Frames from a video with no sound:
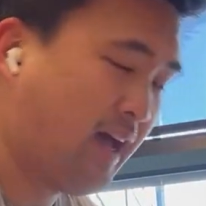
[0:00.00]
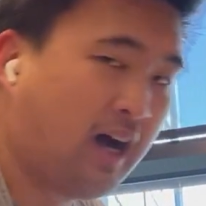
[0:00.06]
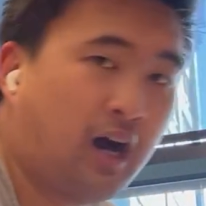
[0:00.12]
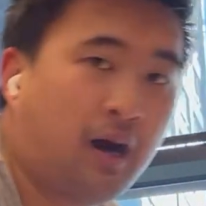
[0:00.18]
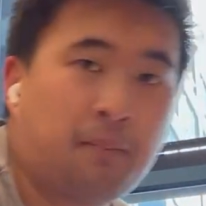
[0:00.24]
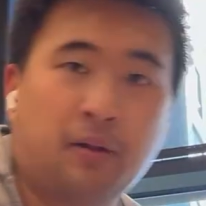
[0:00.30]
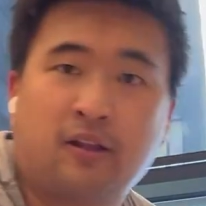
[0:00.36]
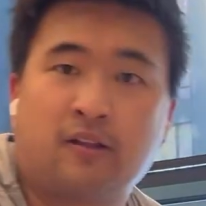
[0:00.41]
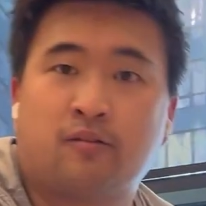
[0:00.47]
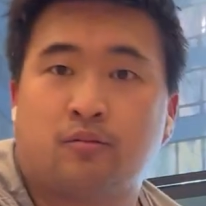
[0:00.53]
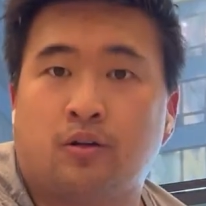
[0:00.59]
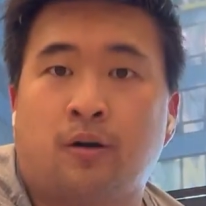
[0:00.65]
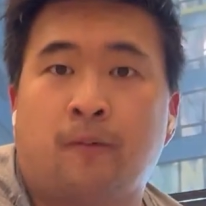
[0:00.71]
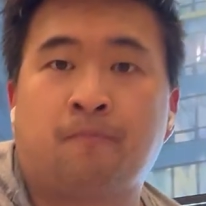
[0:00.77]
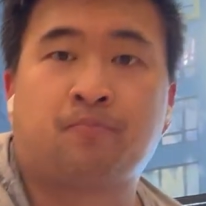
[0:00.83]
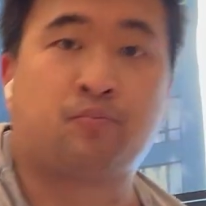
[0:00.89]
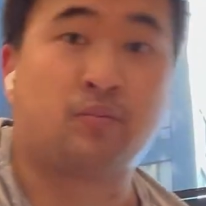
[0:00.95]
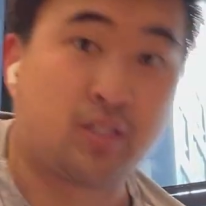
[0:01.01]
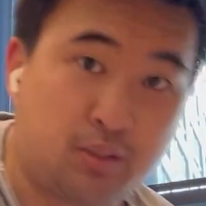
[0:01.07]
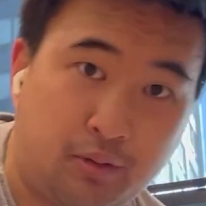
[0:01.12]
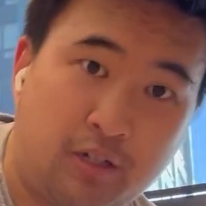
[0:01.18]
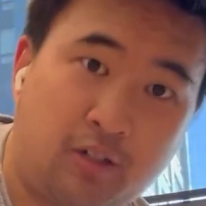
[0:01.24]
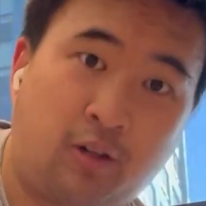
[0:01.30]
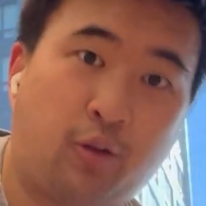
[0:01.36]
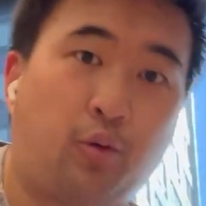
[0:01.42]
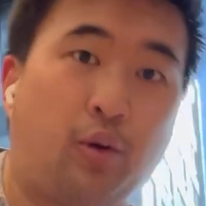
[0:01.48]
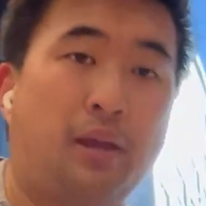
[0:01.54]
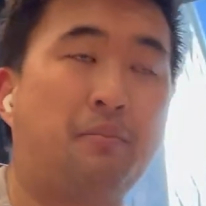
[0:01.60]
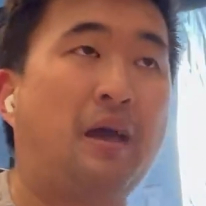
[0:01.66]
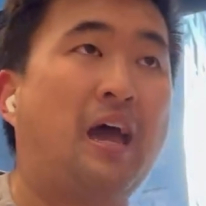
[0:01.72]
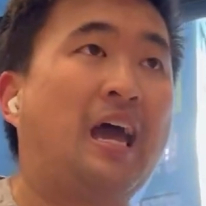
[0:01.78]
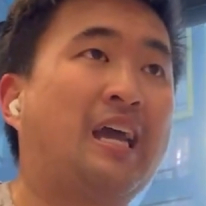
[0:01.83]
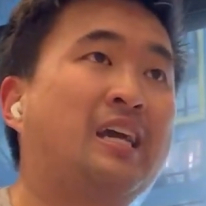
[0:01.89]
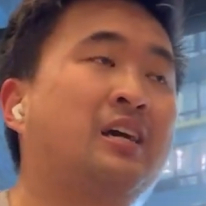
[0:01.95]
Unbelievable. Much better on the way
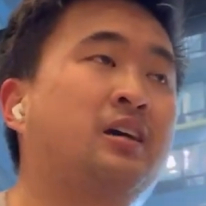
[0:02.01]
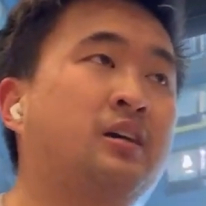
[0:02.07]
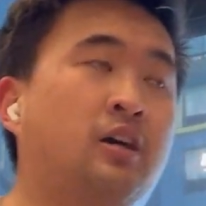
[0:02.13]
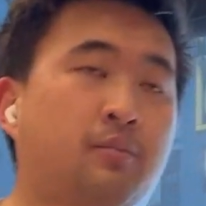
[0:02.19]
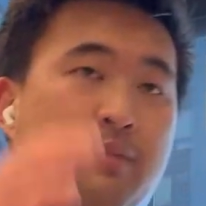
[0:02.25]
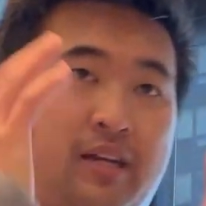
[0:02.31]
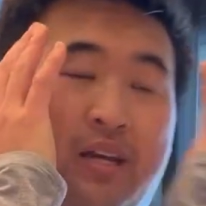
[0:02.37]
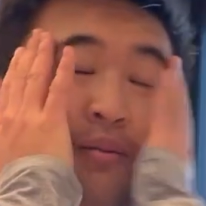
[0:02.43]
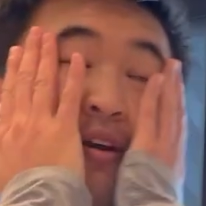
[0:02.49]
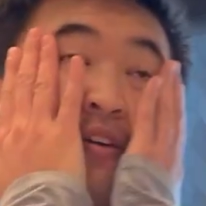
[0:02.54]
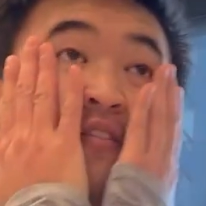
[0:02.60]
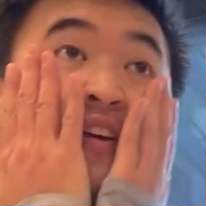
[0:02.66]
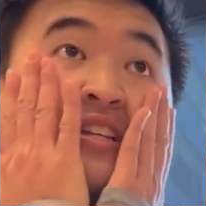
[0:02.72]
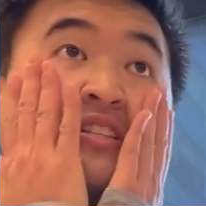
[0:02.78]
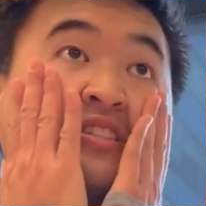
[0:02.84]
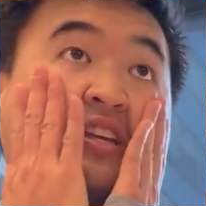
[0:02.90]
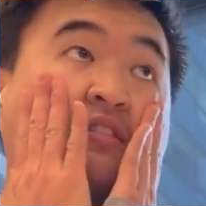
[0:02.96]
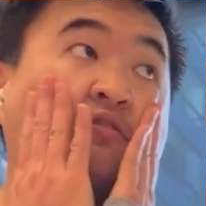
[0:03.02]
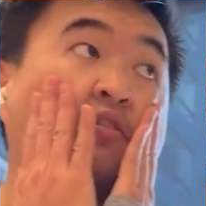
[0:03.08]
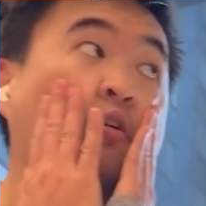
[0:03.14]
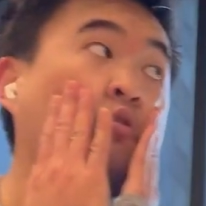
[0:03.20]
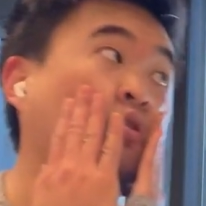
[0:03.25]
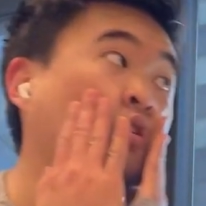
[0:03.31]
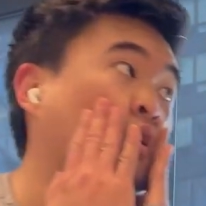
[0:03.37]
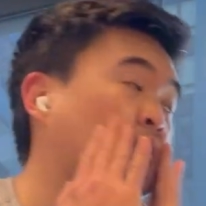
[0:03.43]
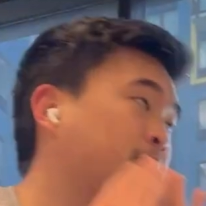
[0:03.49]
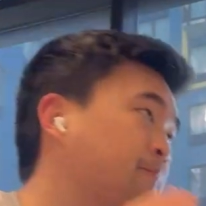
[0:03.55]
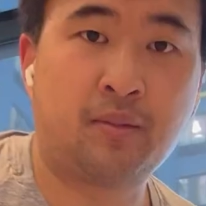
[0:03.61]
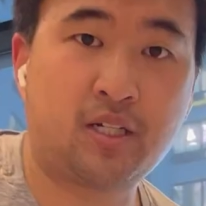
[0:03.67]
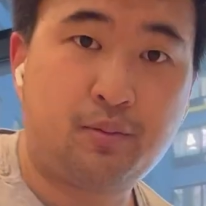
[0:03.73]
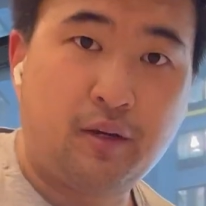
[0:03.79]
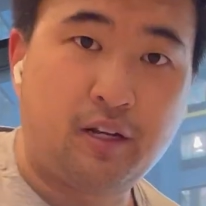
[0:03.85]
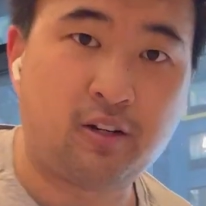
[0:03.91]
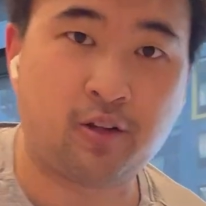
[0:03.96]
back. Oh my God, my face is like frozen.
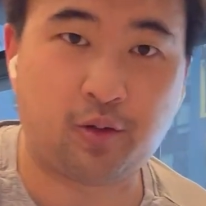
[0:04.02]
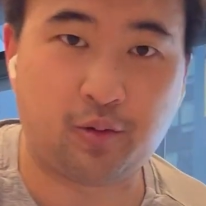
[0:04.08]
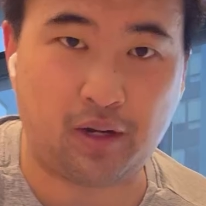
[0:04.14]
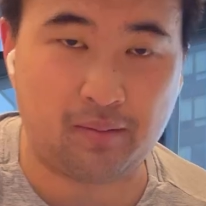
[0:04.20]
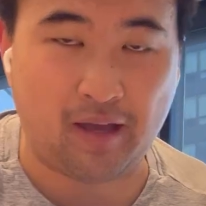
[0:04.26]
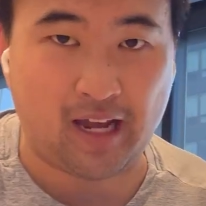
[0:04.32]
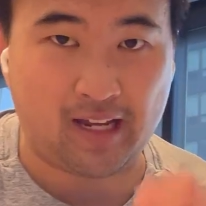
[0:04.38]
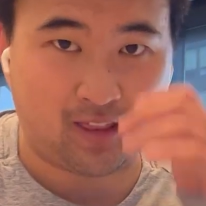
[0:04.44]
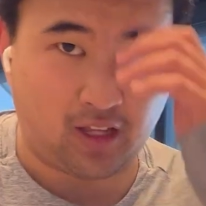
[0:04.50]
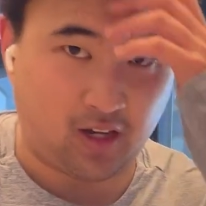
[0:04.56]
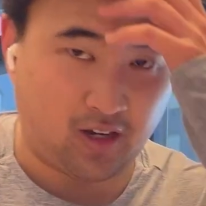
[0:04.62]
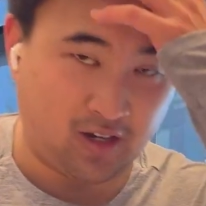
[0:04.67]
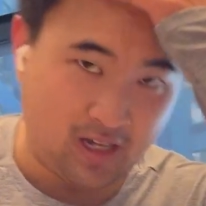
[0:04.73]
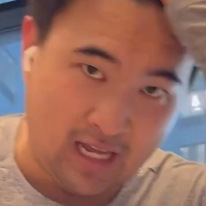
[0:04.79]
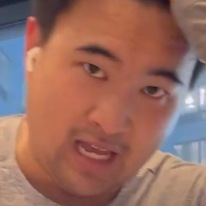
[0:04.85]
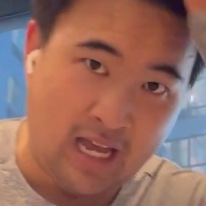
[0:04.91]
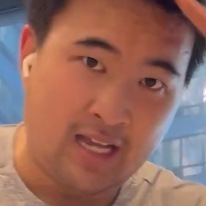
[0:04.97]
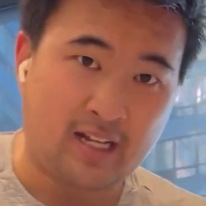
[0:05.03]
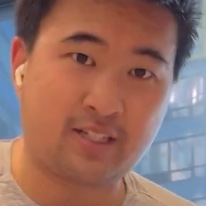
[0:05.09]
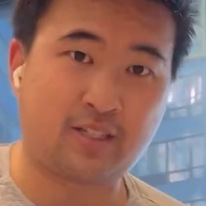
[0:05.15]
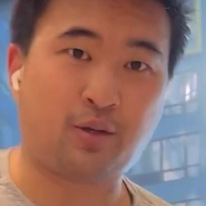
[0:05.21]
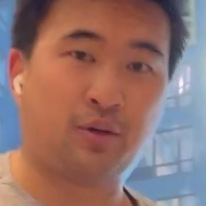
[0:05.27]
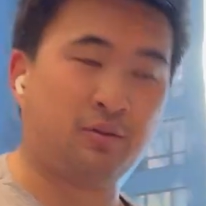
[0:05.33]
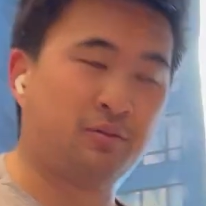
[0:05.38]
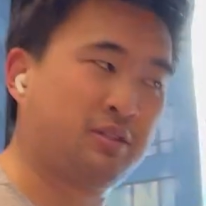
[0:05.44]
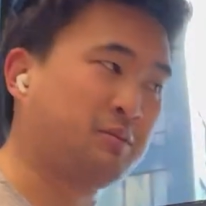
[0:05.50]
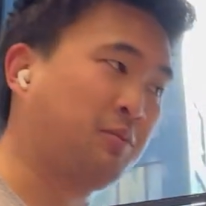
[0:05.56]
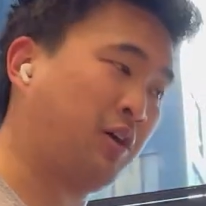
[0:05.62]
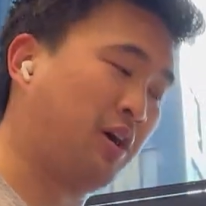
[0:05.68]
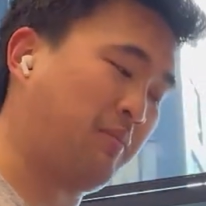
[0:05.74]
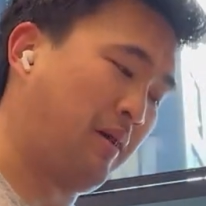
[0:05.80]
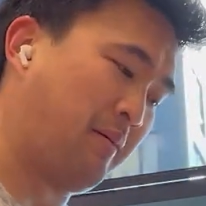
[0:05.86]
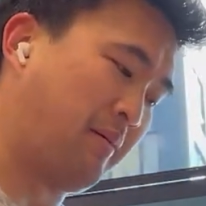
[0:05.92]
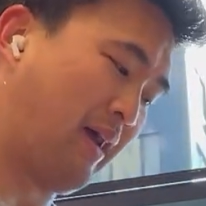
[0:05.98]
Much better on the way back though, because the wind was more
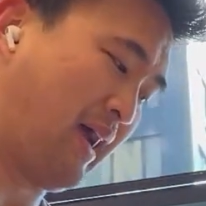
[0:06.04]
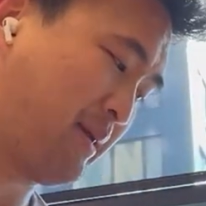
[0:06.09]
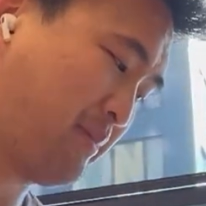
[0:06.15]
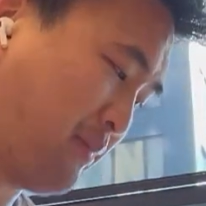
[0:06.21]
on my back,